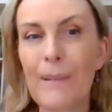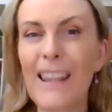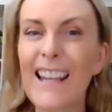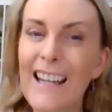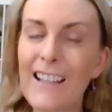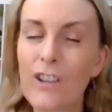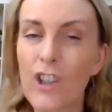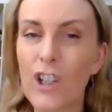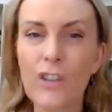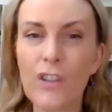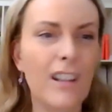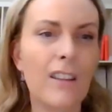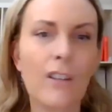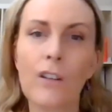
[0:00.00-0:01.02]
but then had
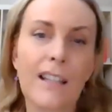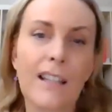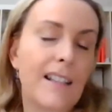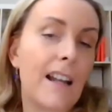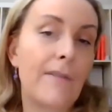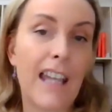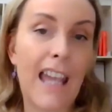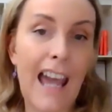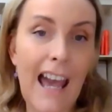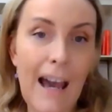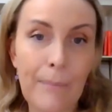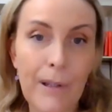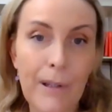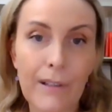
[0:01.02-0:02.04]
children and thought that's never going
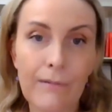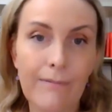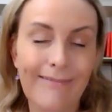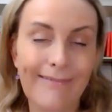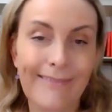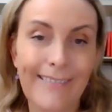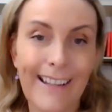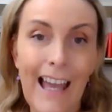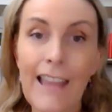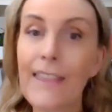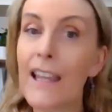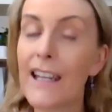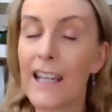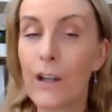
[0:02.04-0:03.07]
to happen.
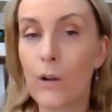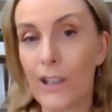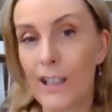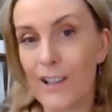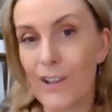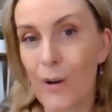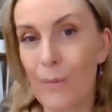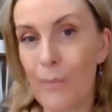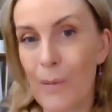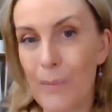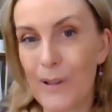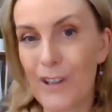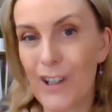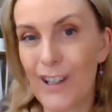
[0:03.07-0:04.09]
And then he got this job
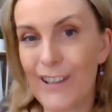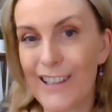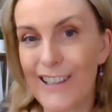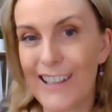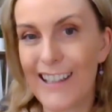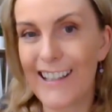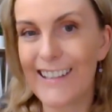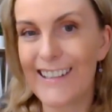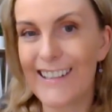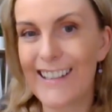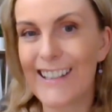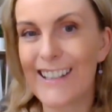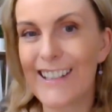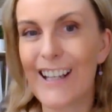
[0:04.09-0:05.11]
opportunity.
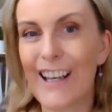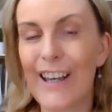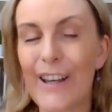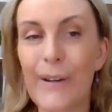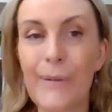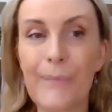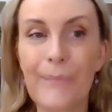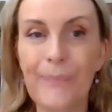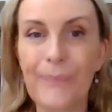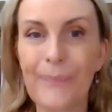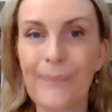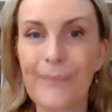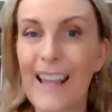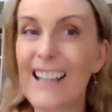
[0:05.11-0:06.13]
So
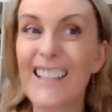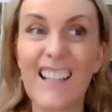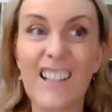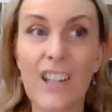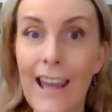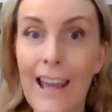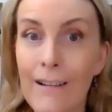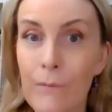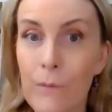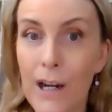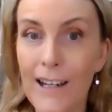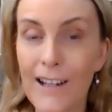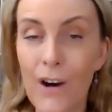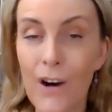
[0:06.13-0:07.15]
I said, yeah,
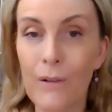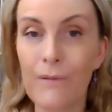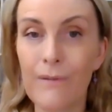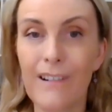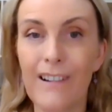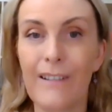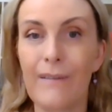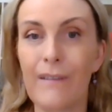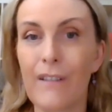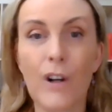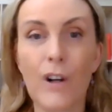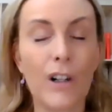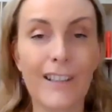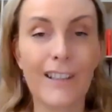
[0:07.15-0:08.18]
why not? We've
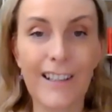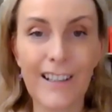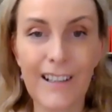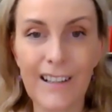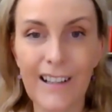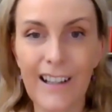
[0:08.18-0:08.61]
got